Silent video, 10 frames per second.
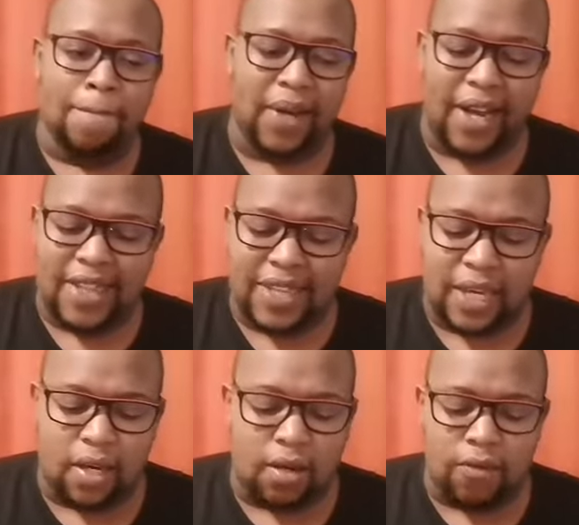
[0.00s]
But I
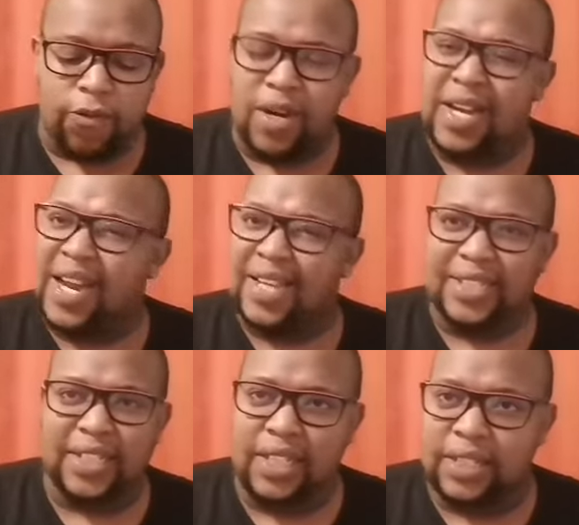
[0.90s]
think for
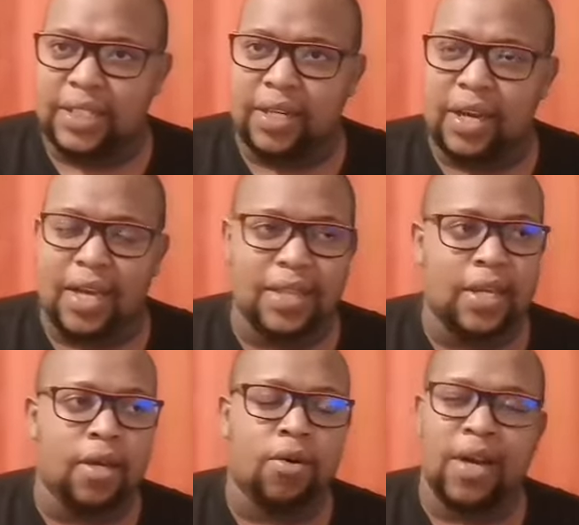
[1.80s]
next season, I
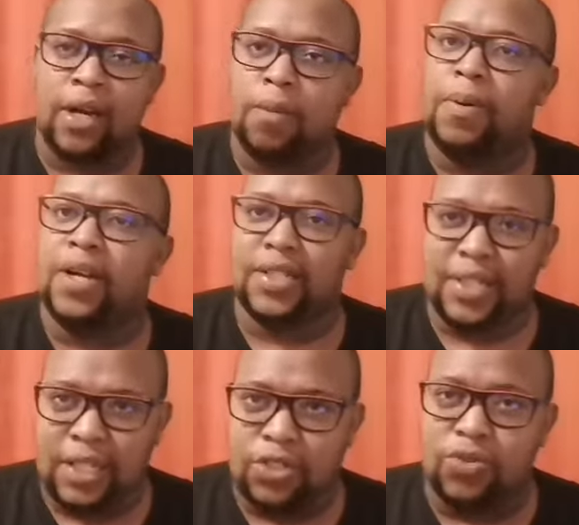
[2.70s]
think Orlando Pirates
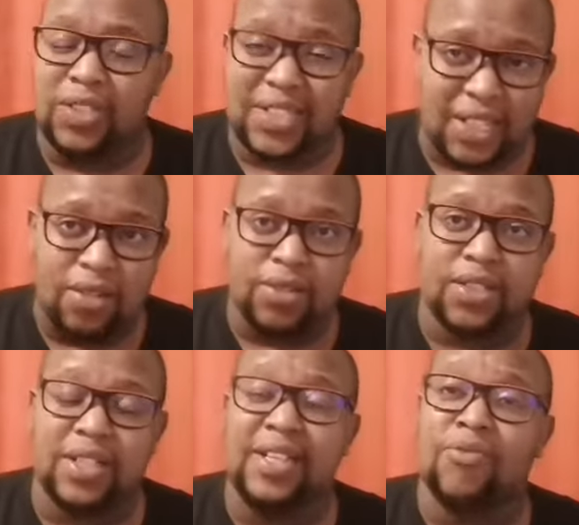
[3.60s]
need to
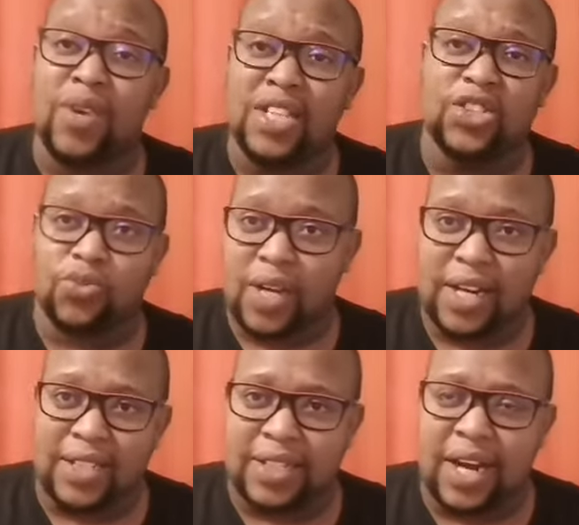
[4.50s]
seriously
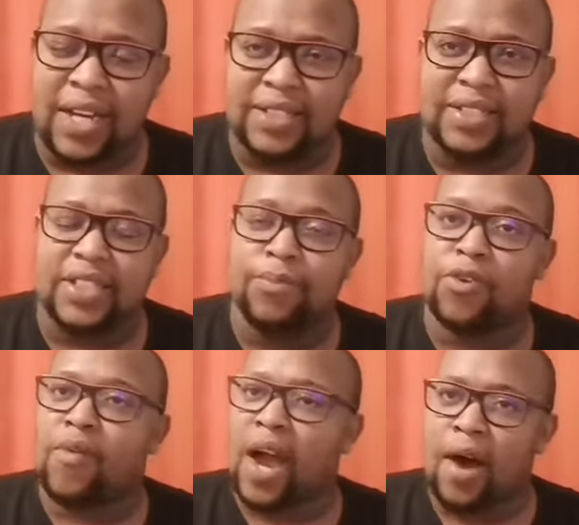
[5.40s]
re-strategize in
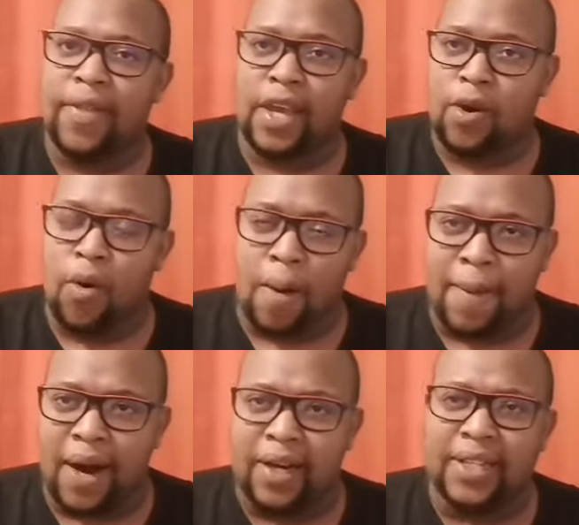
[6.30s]
terms of how they go
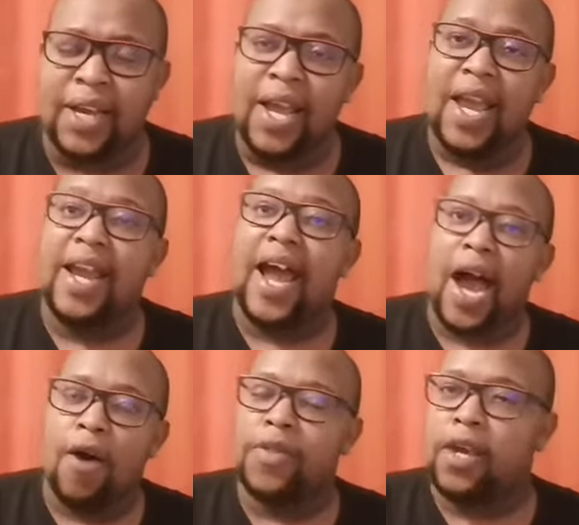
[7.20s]
about it and
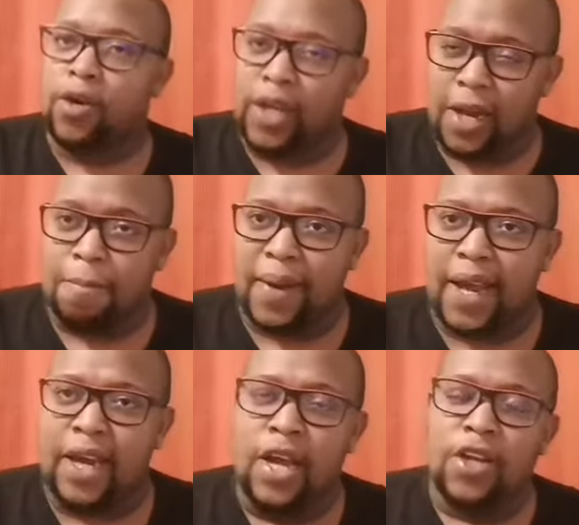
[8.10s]
how they get
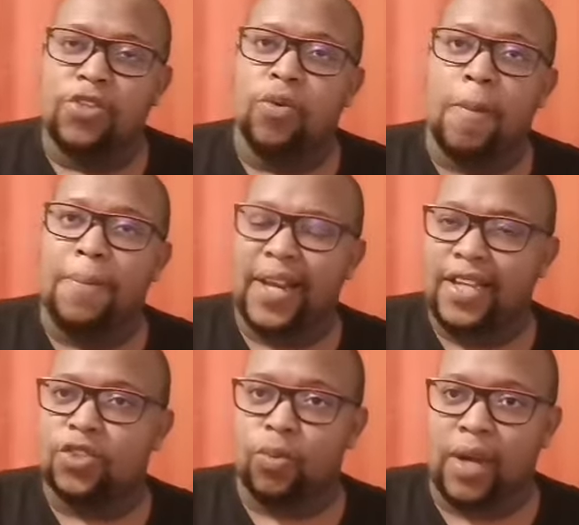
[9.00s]
back to a
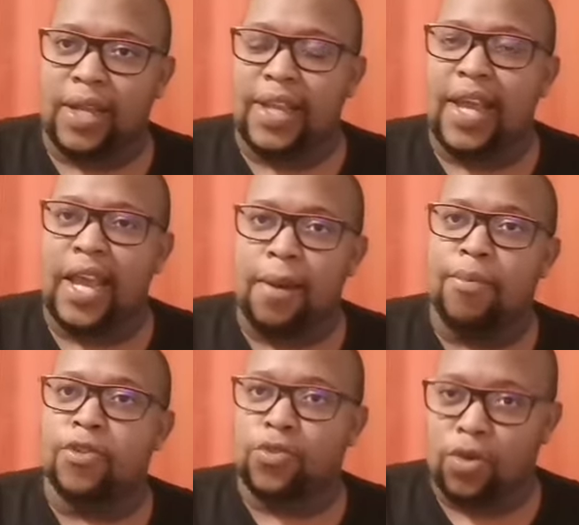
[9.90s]
place where they're
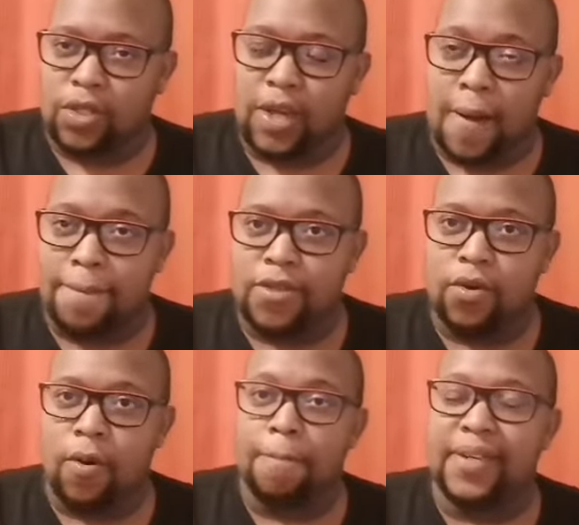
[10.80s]
able to uh,
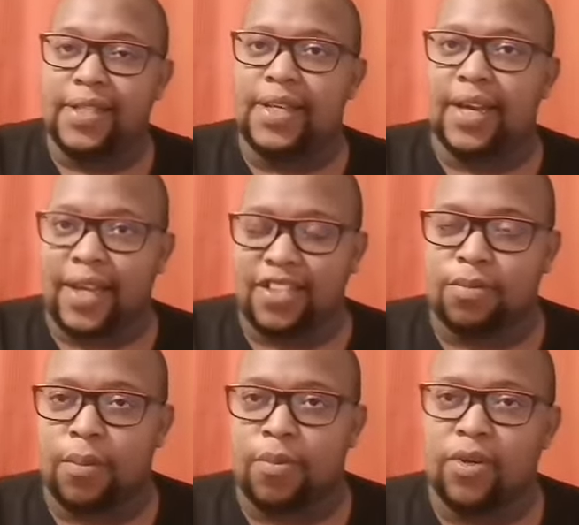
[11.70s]
to compete
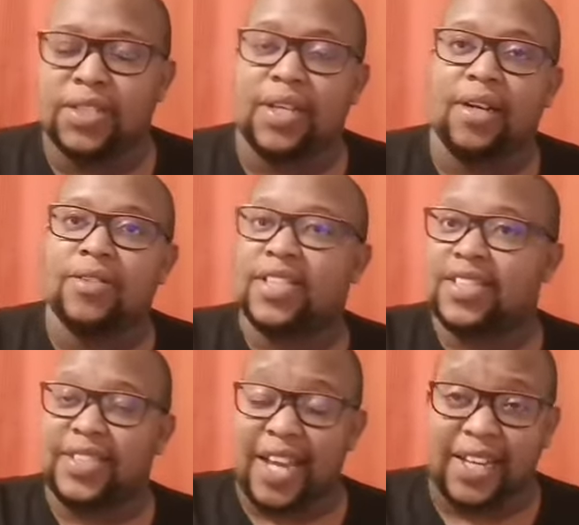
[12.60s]
against Mamelodi
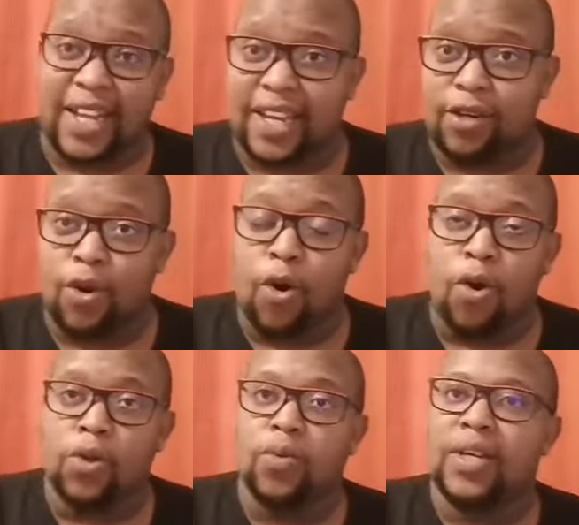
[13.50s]
Sundowns that they can go
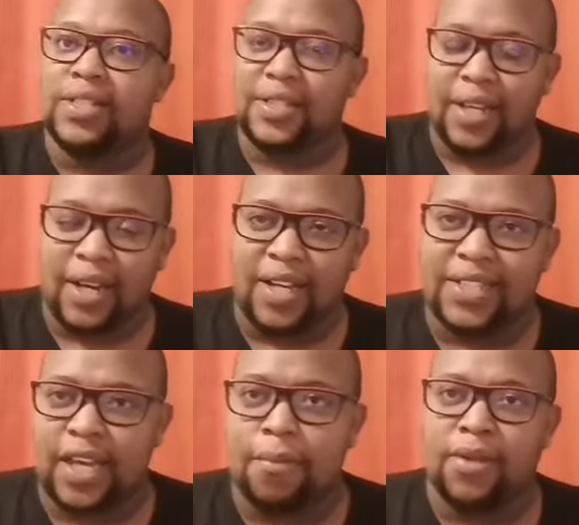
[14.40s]
all the way to the
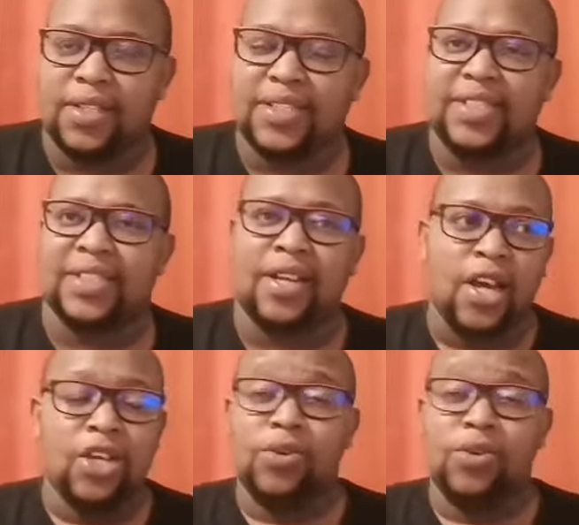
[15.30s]
last game of the season.